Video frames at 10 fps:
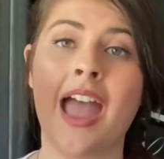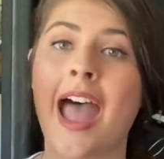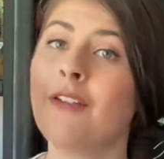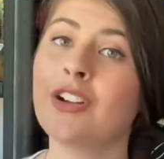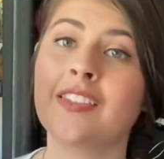
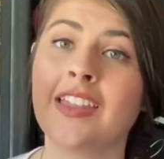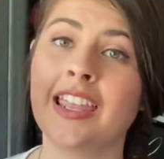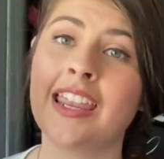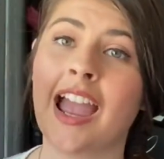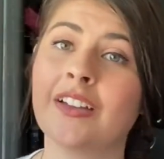Everything
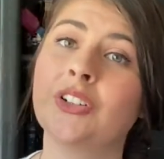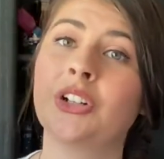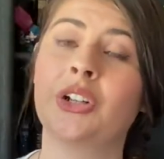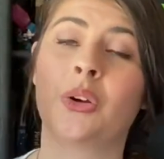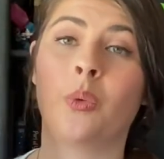he ever
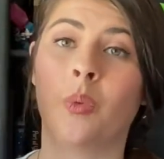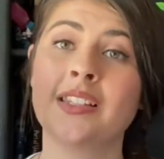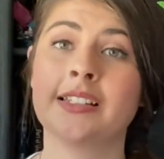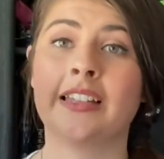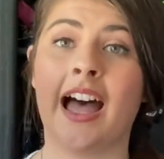knew was
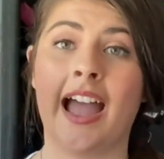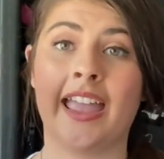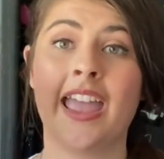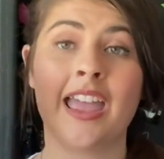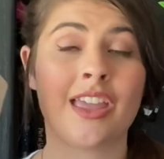a lie.
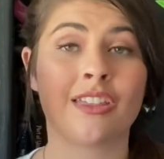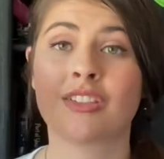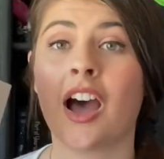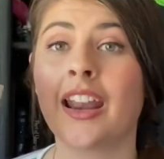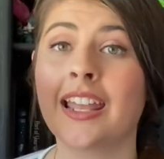He
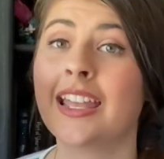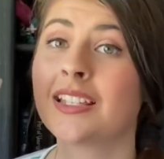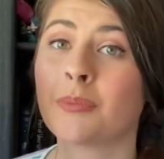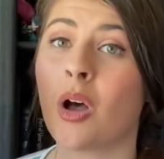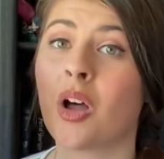thought his
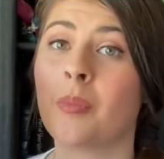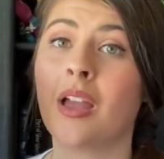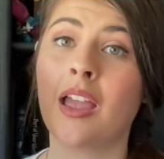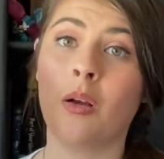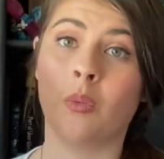mom
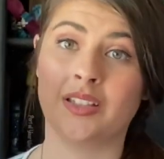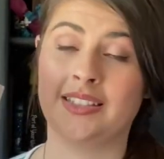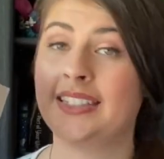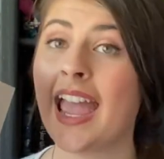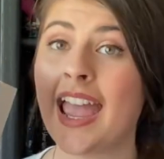was
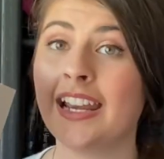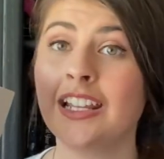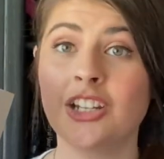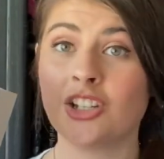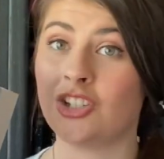dead.
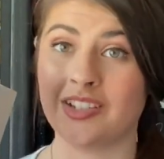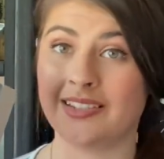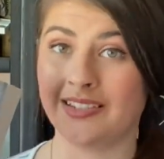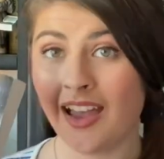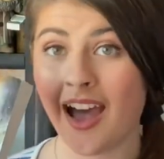She's
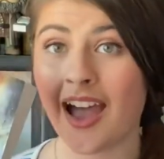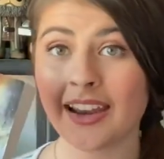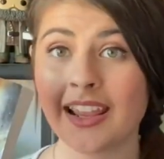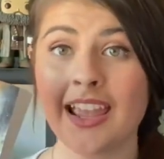not.